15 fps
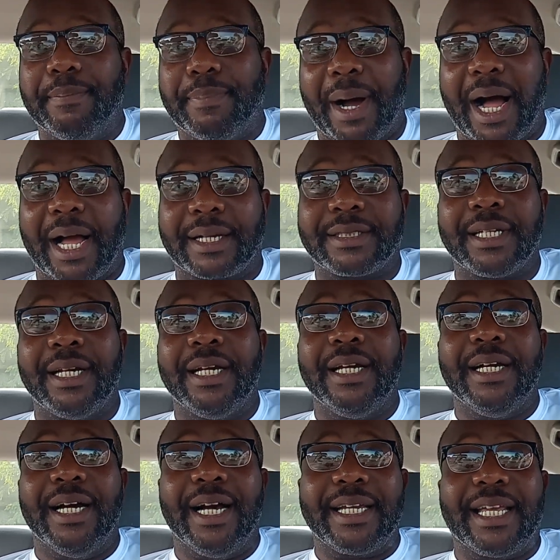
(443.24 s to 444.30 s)
box
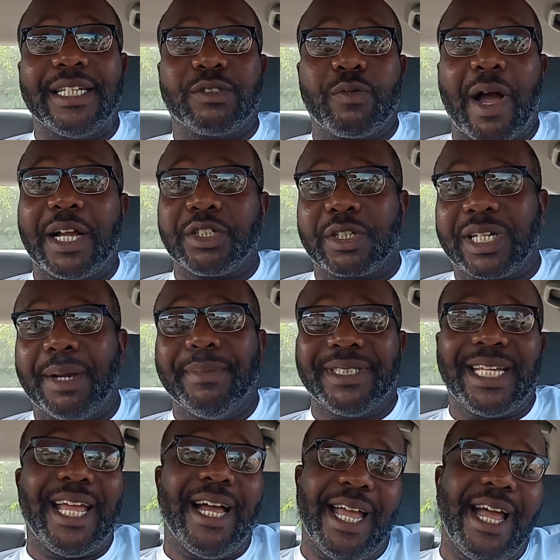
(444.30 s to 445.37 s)
against Roger Clemens,
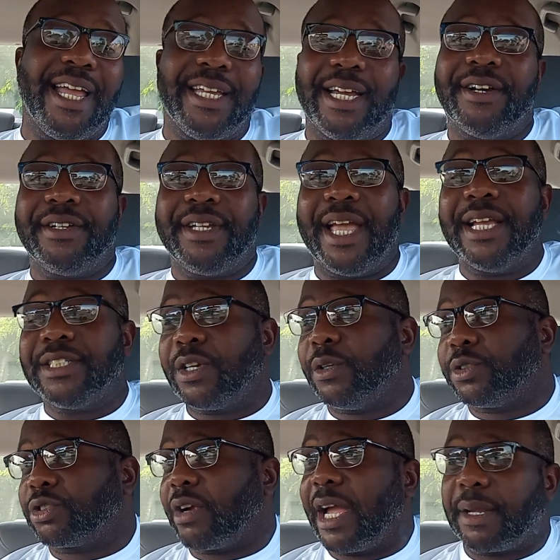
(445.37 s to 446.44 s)
hell yeah, he's going
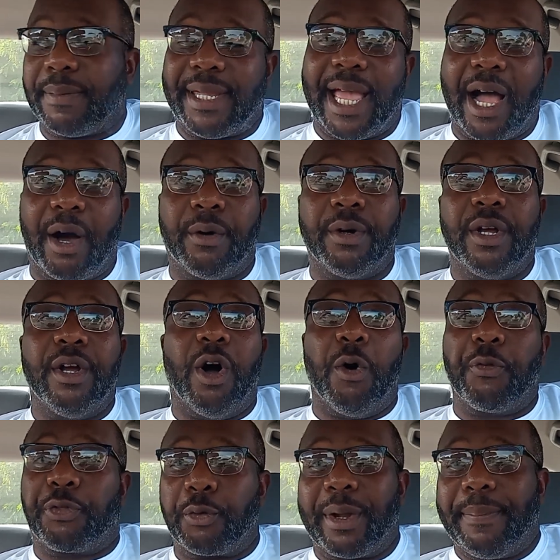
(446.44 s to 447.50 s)
to strike me out
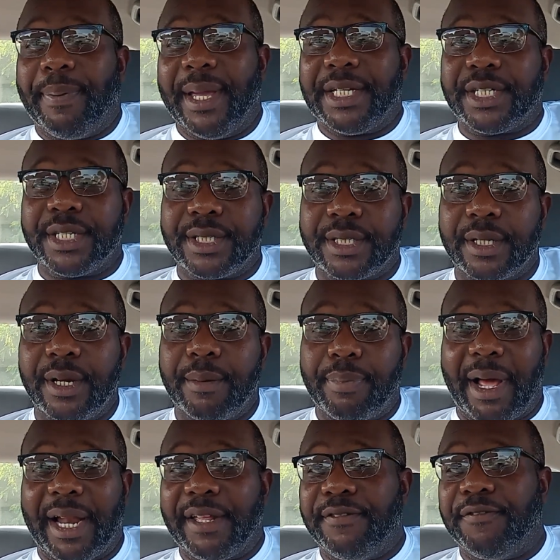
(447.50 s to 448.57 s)
on 3 pitches,
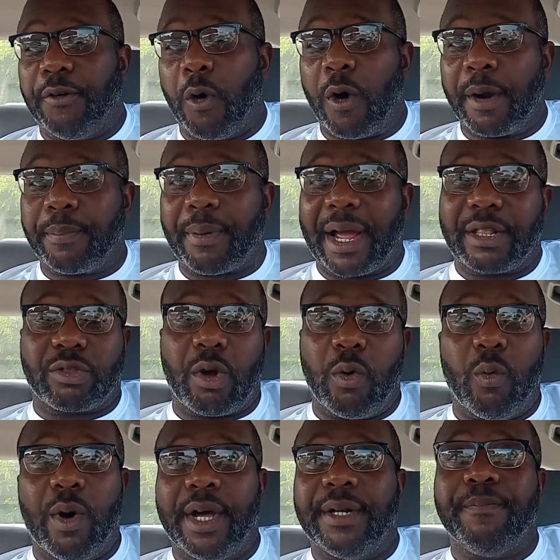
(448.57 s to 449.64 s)
probably 4, probably throw
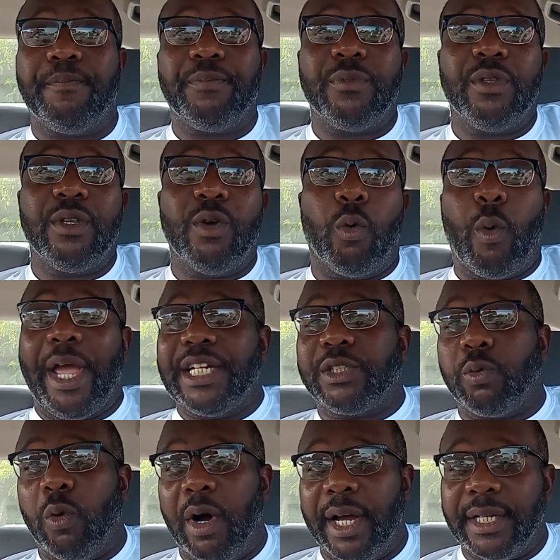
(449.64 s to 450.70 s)
one, waste
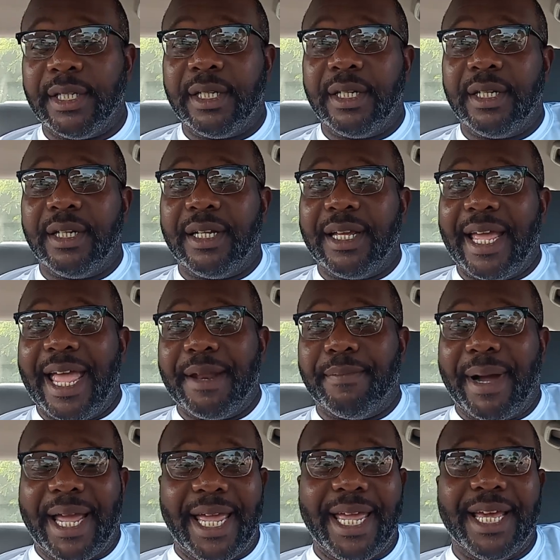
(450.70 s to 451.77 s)
one at
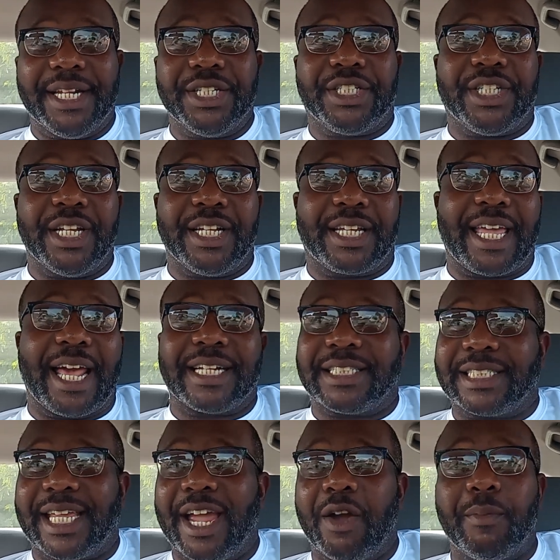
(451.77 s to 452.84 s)
my head and shit to kind of
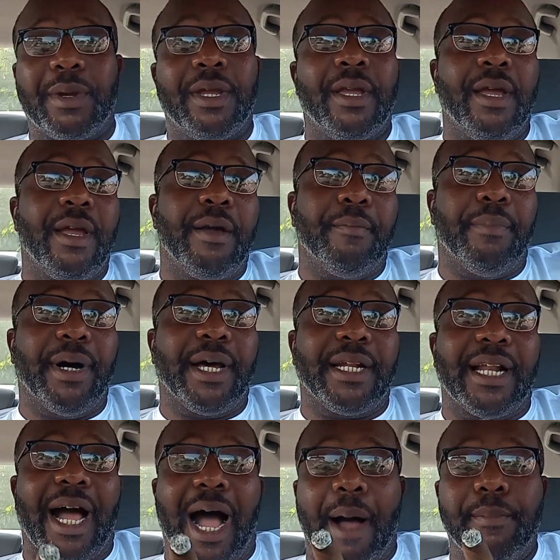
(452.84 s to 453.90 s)
scare me. But
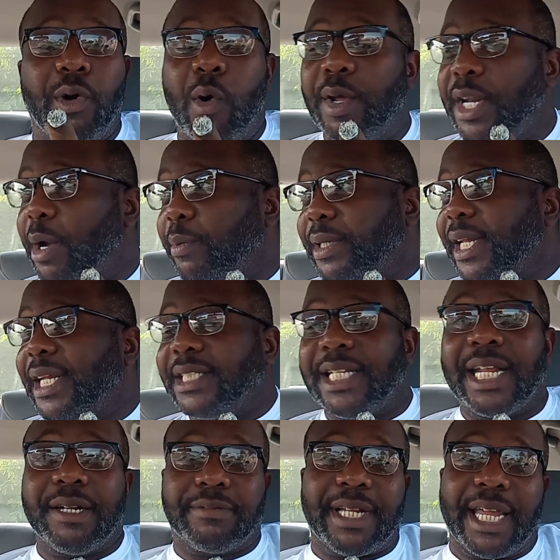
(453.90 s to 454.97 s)
I'm going there with the
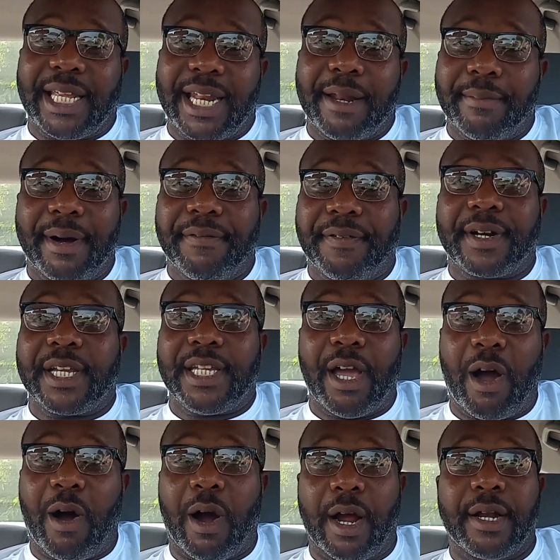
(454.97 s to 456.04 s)
intent of taking that motherfucker
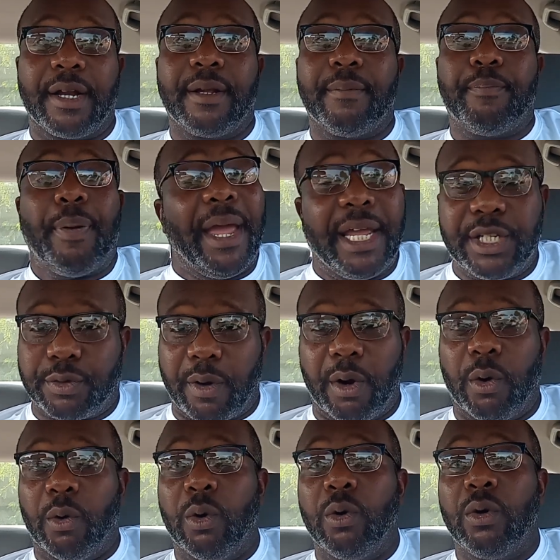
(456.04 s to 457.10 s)
yard. Pedro,